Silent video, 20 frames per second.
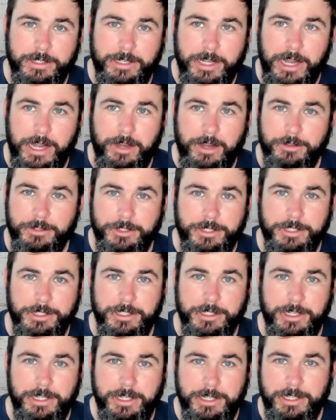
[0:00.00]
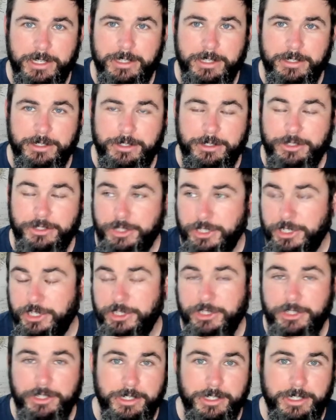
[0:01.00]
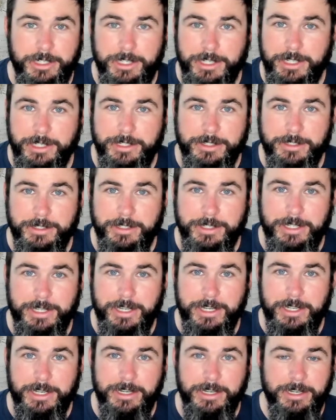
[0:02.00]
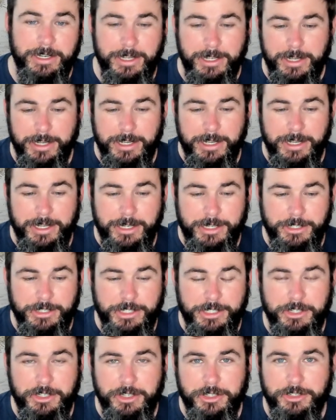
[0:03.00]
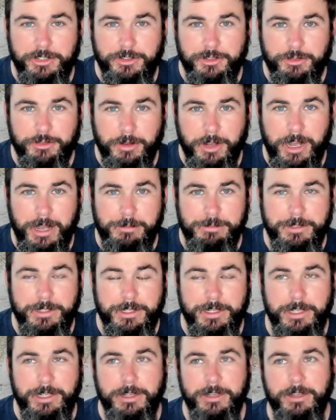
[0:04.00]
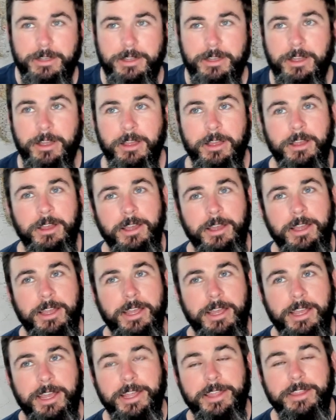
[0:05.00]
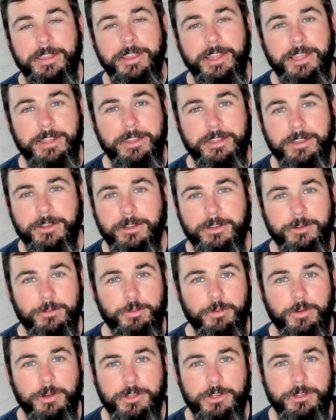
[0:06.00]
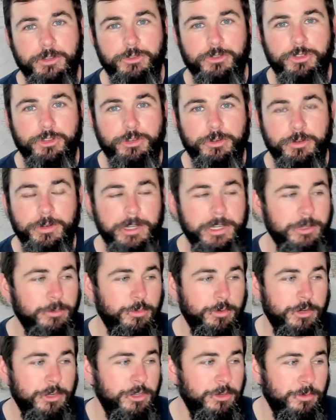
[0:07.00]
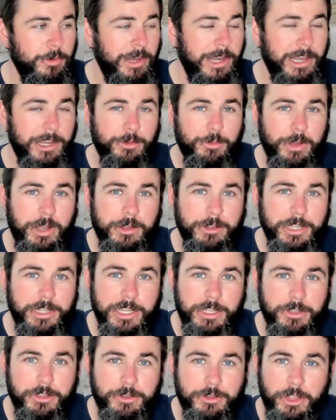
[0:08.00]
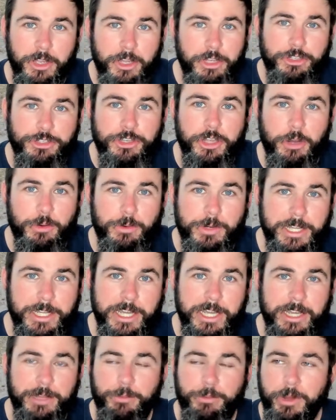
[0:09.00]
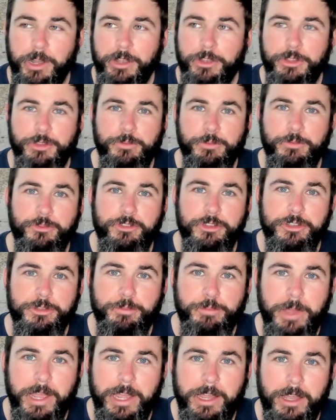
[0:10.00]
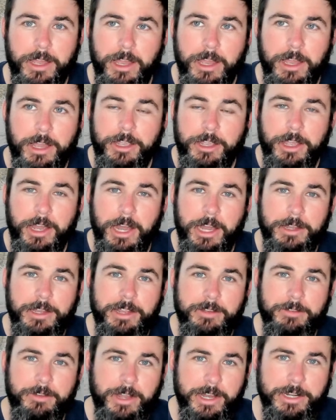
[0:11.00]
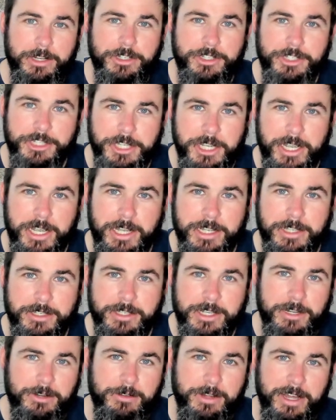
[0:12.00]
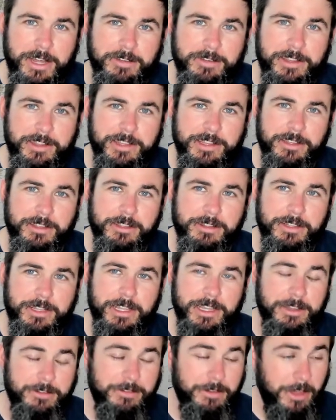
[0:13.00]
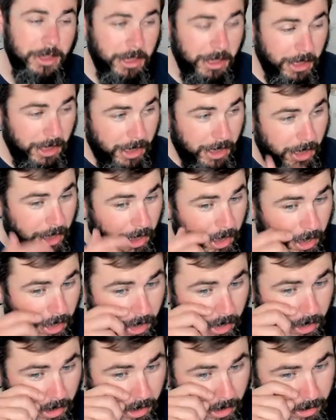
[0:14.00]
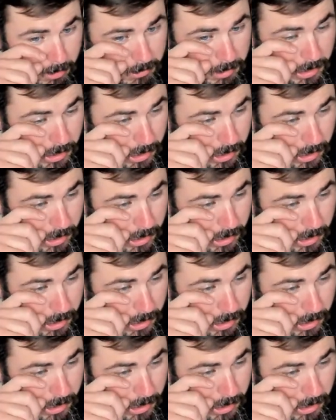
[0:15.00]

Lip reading: now she could easily get it, and then she just drops it. And then they go, "What are you doing? Why you go again? Why are you just?" I never had a chance. I don't have anything to live. Oh